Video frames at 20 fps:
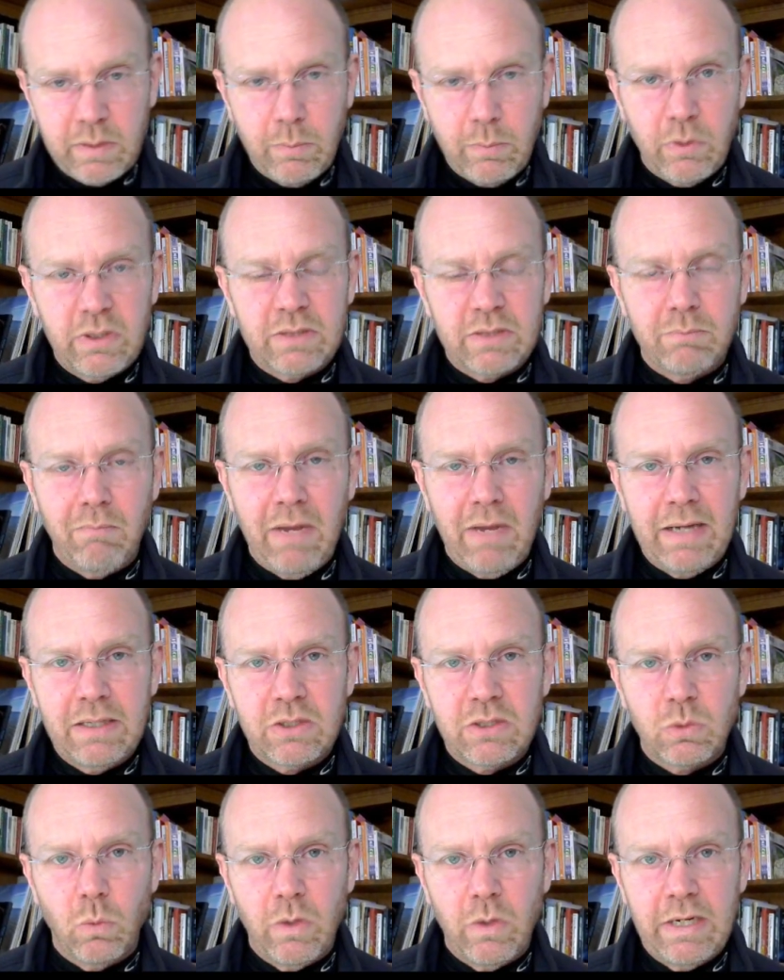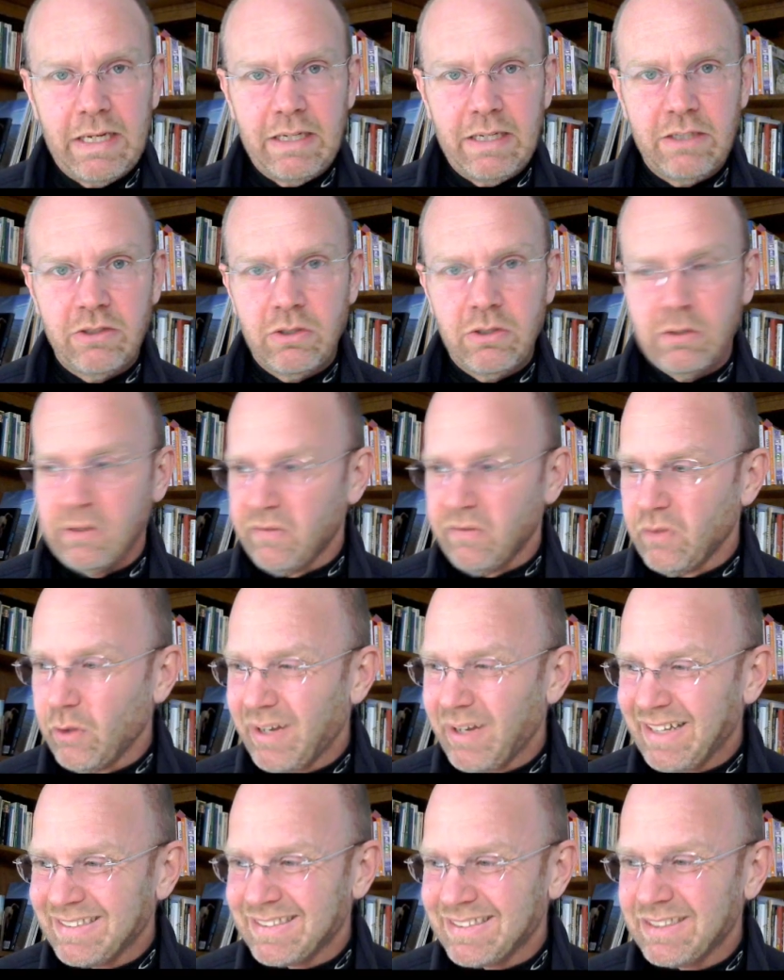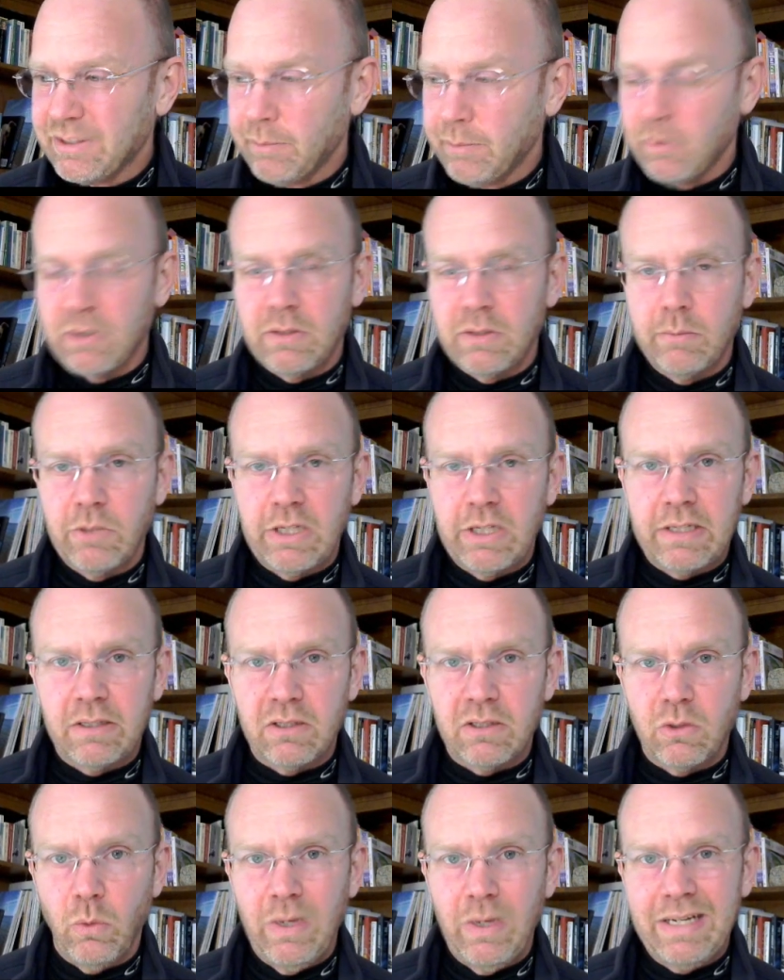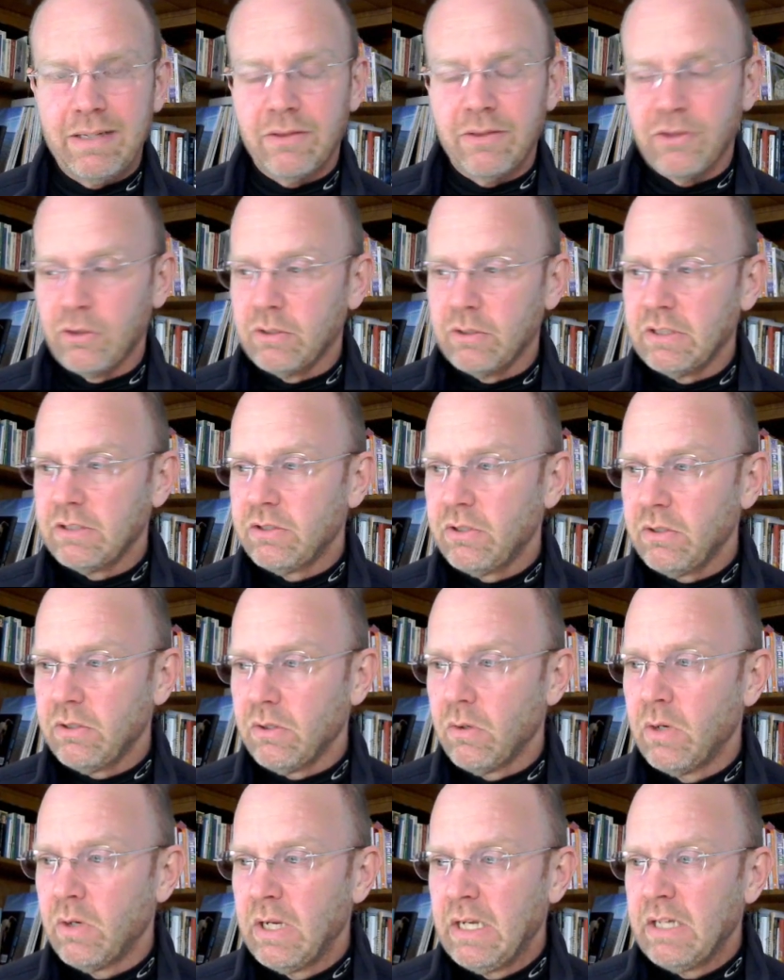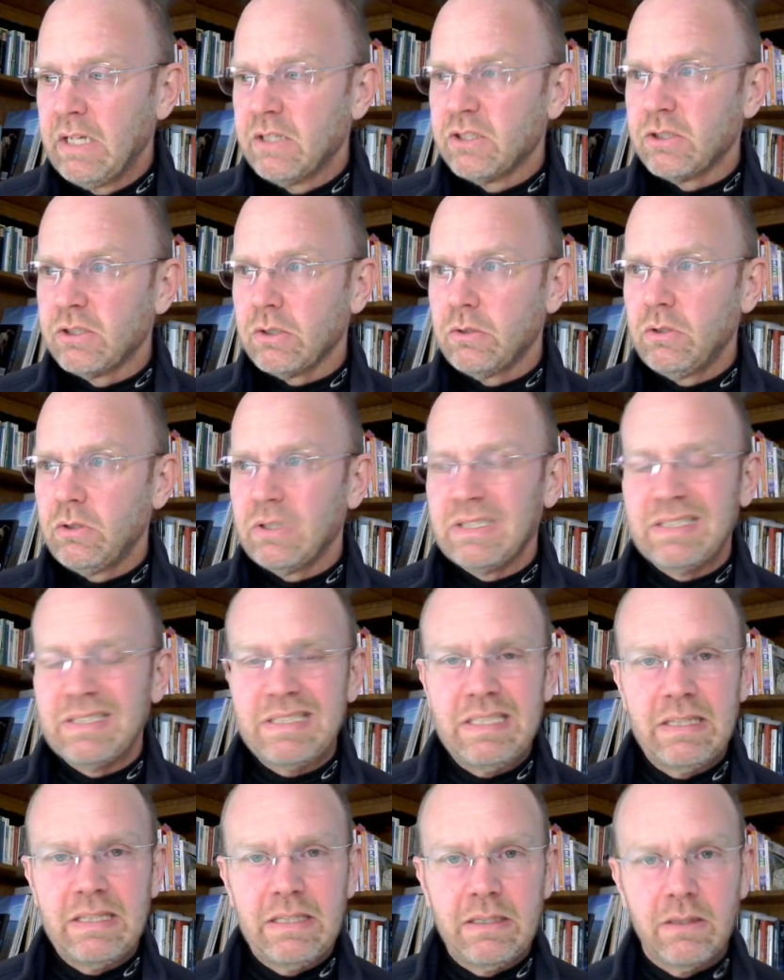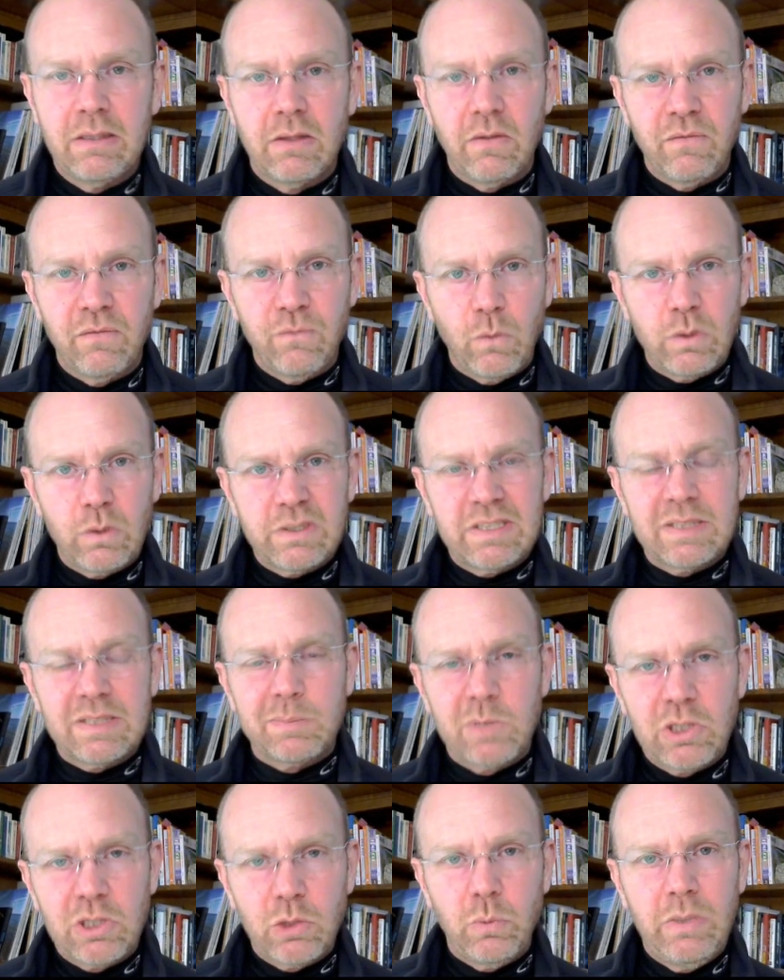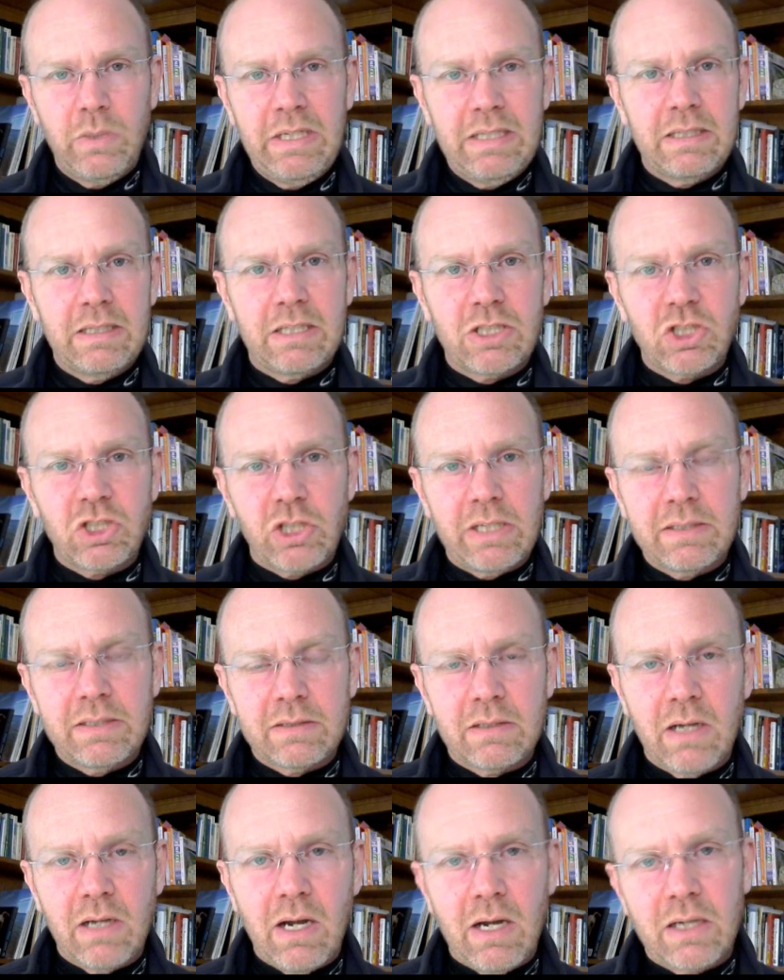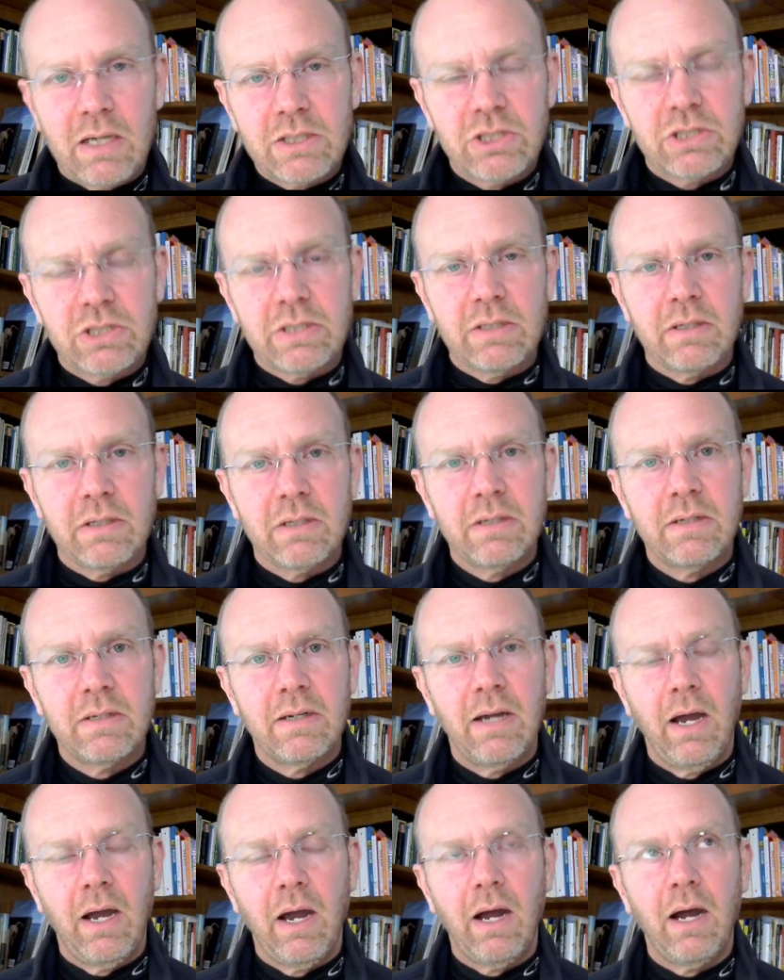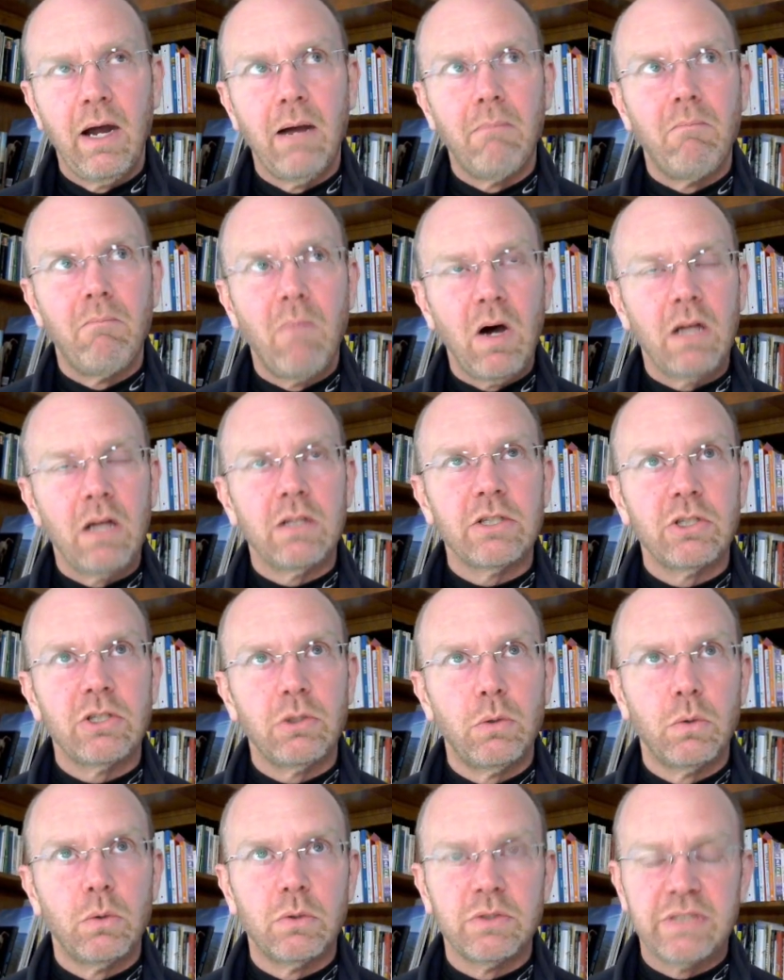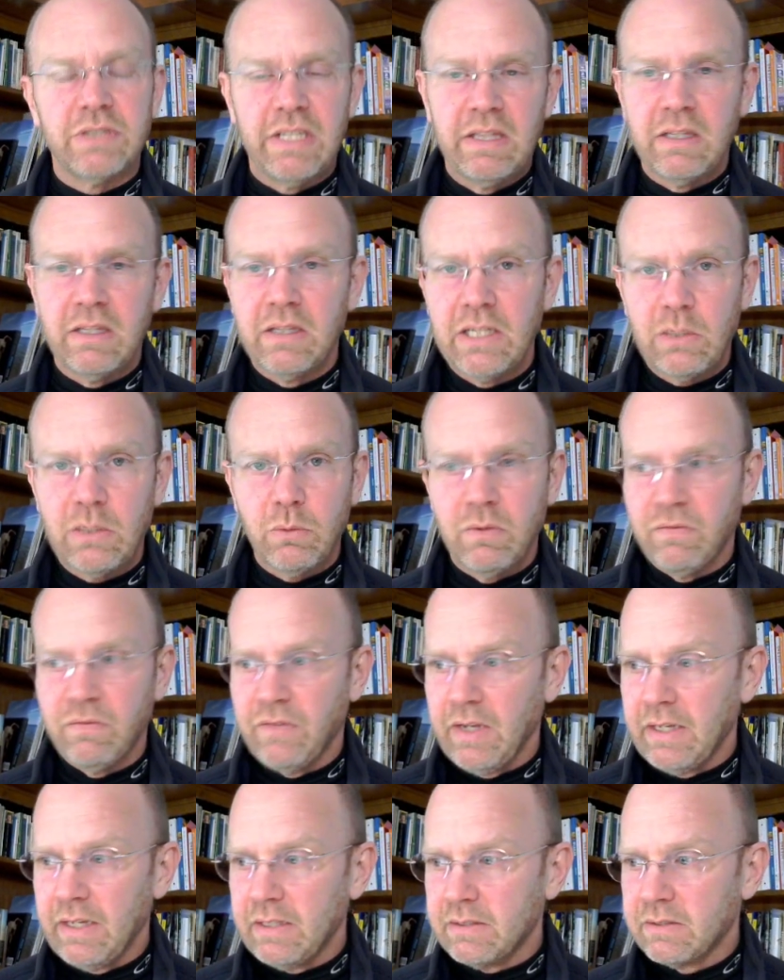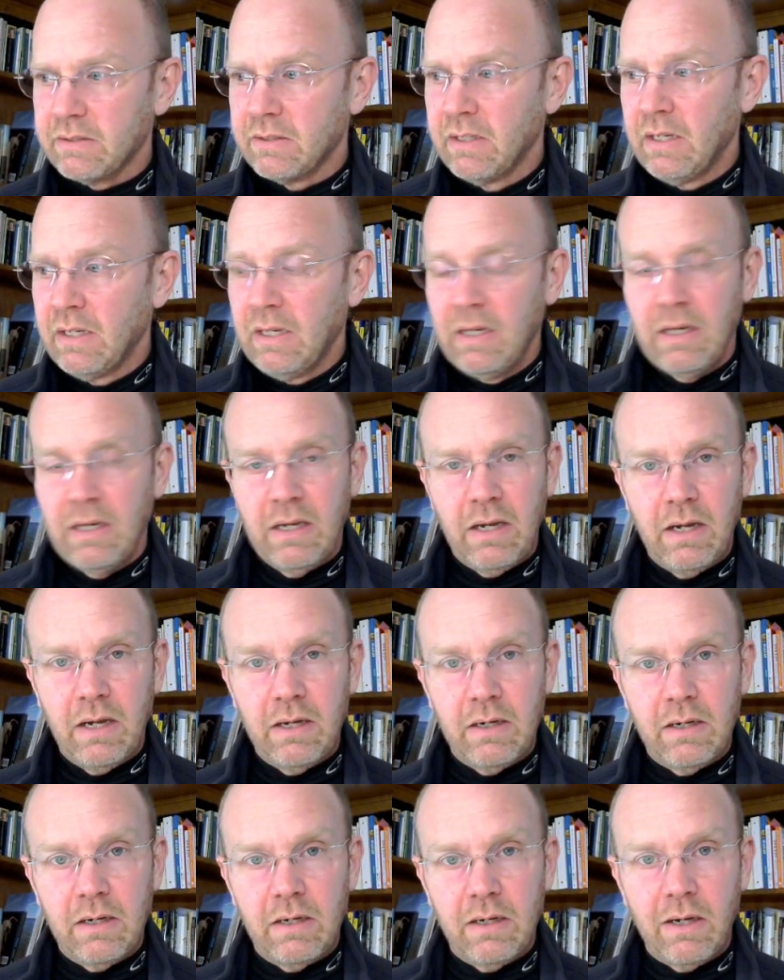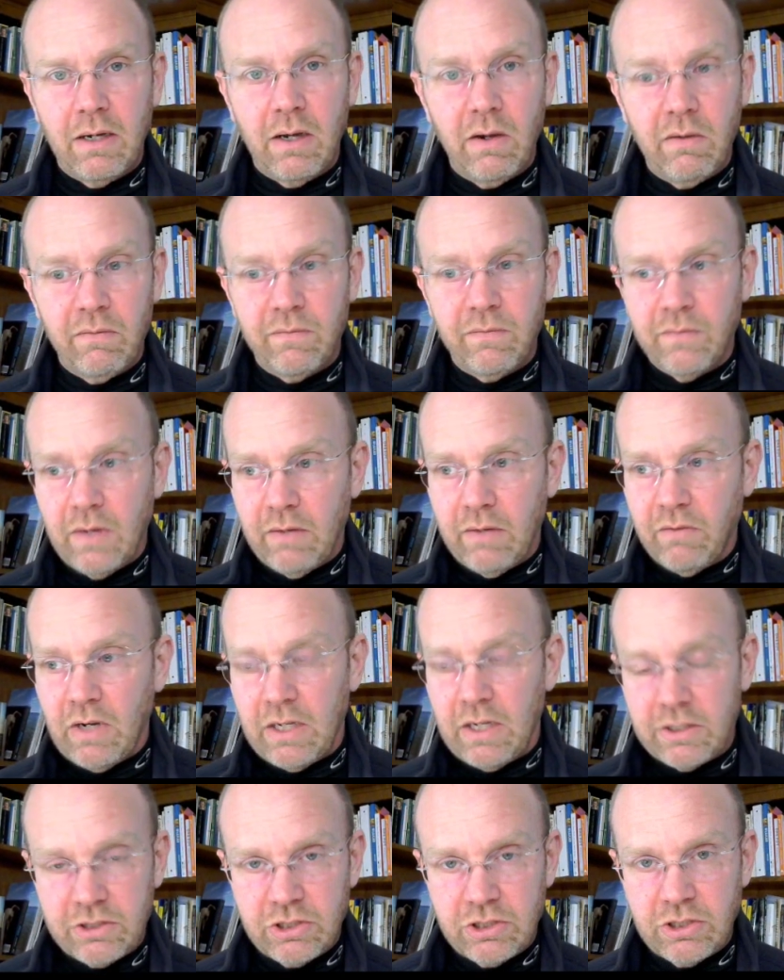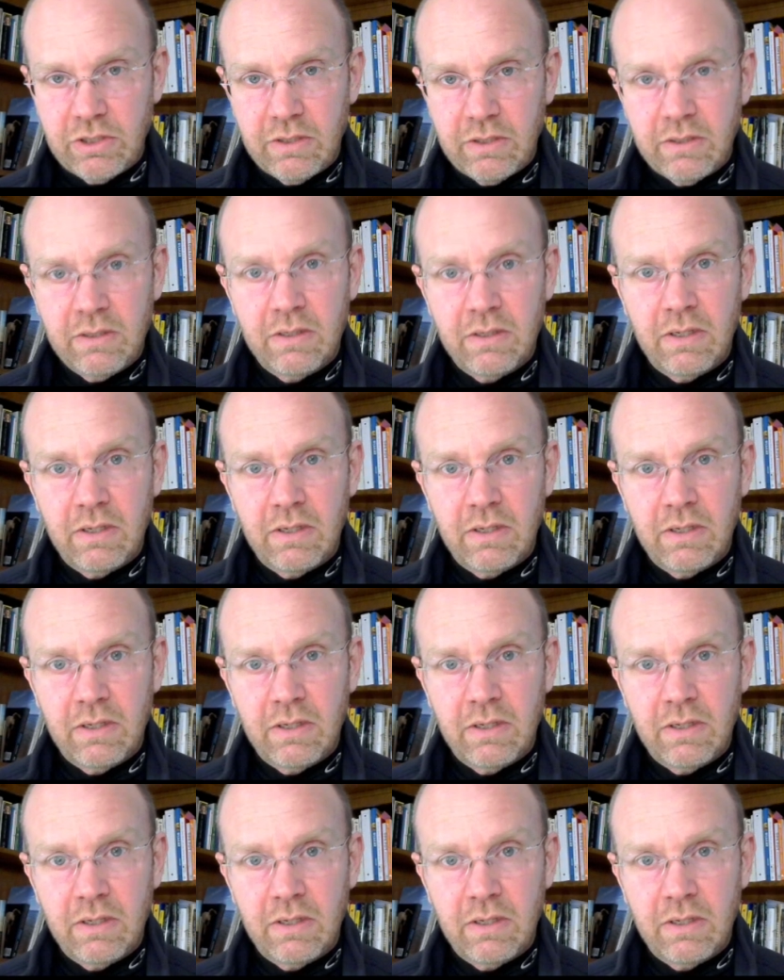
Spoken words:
point is minus 182, even though it has a similar molecular weight at 32. So you can see the forces between adjacent oxygen molecules in the liquid phase of oxygen